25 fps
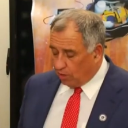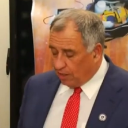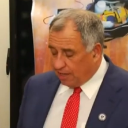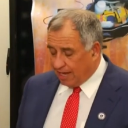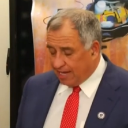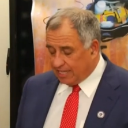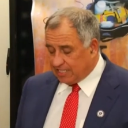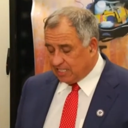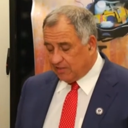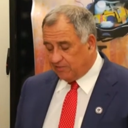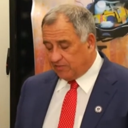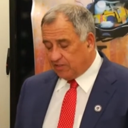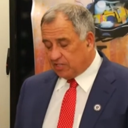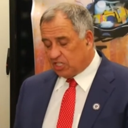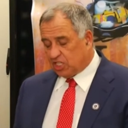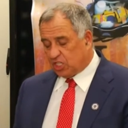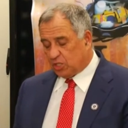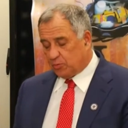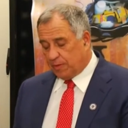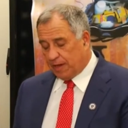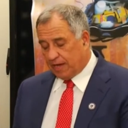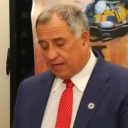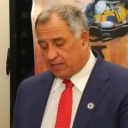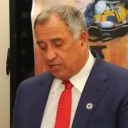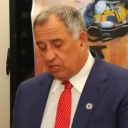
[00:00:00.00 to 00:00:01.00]
lines of the
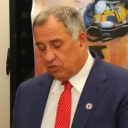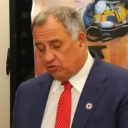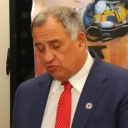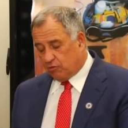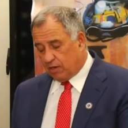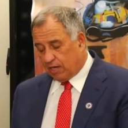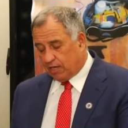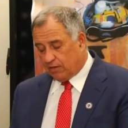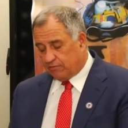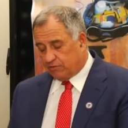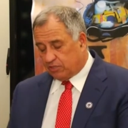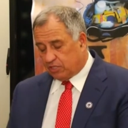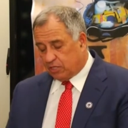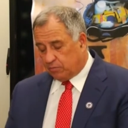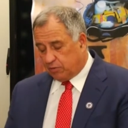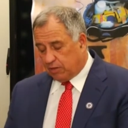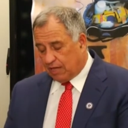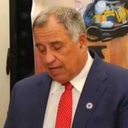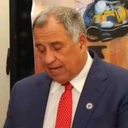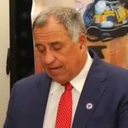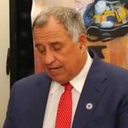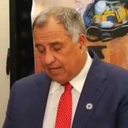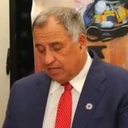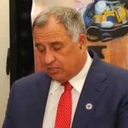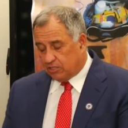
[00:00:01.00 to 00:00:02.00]
suspected drug
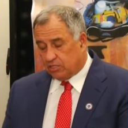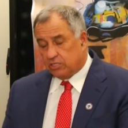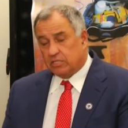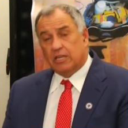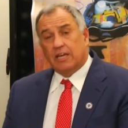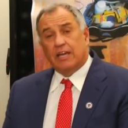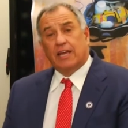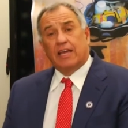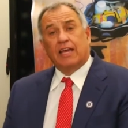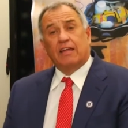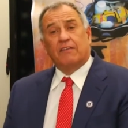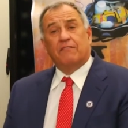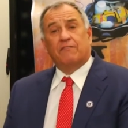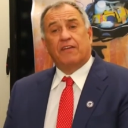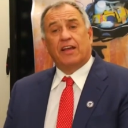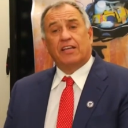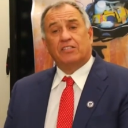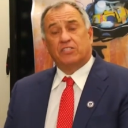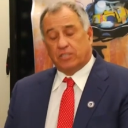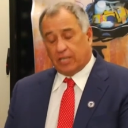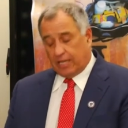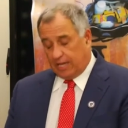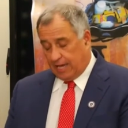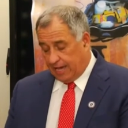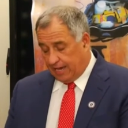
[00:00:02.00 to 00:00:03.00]
suppliers,
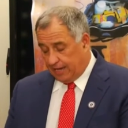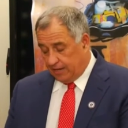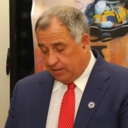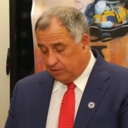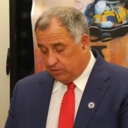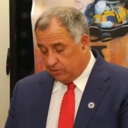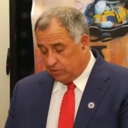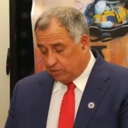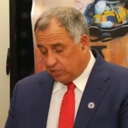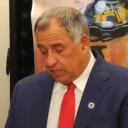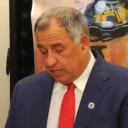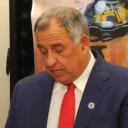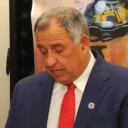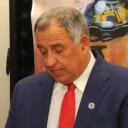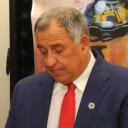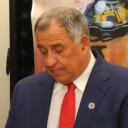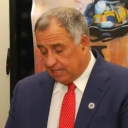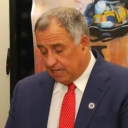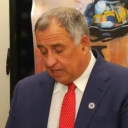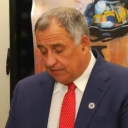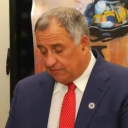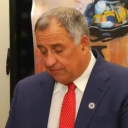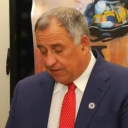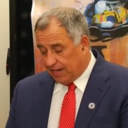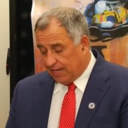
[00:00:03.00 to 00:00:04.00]
investigators
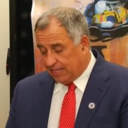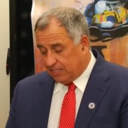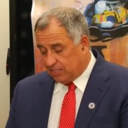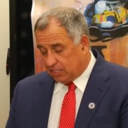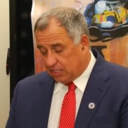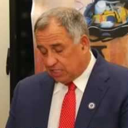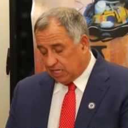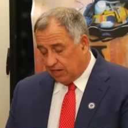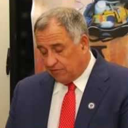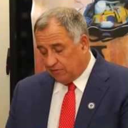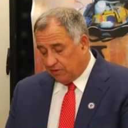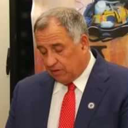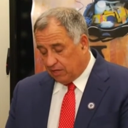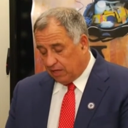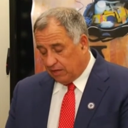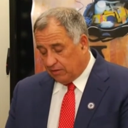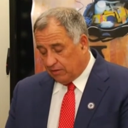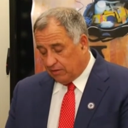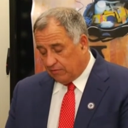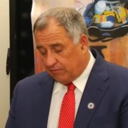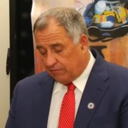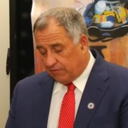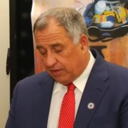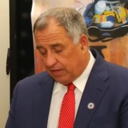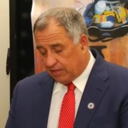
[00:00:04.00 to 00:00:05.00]
identified several
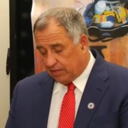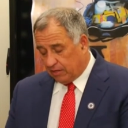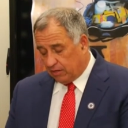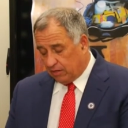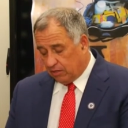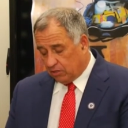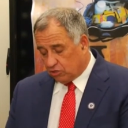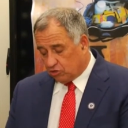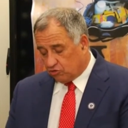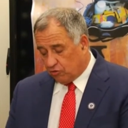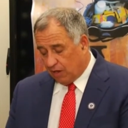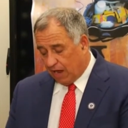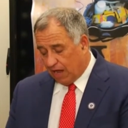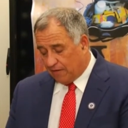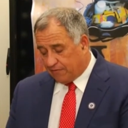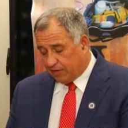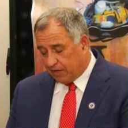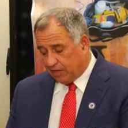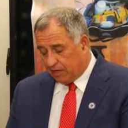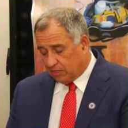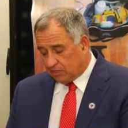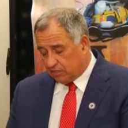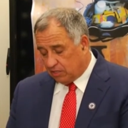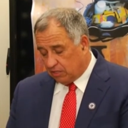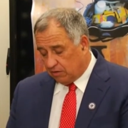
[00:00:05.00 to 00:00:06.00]
other fentanyl
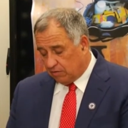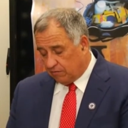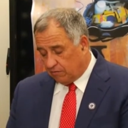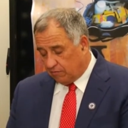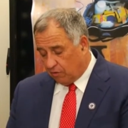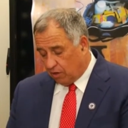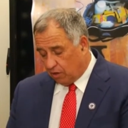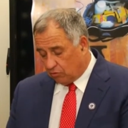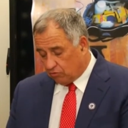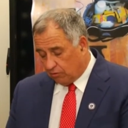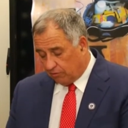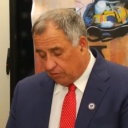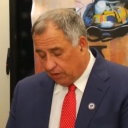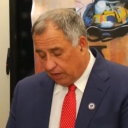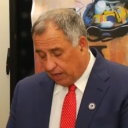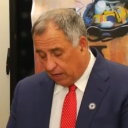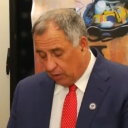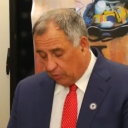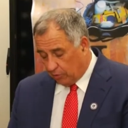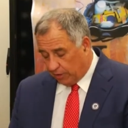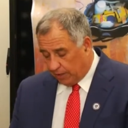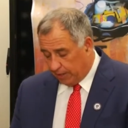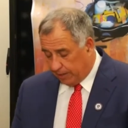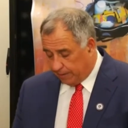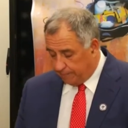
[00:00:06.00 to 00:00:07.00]
traffickers in the Fall River
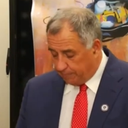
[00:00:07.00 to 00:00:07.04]
area.